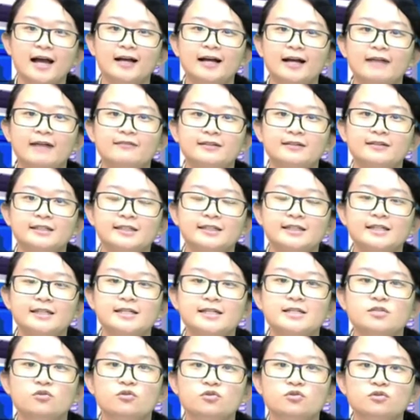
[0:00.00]
Currently,
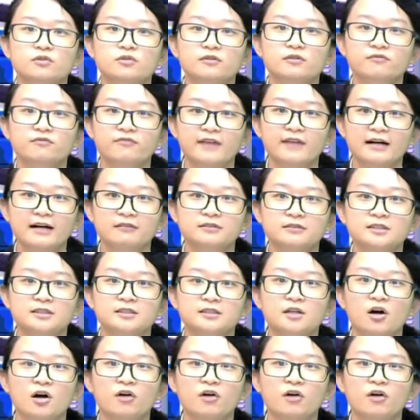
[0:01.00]
he is also a founder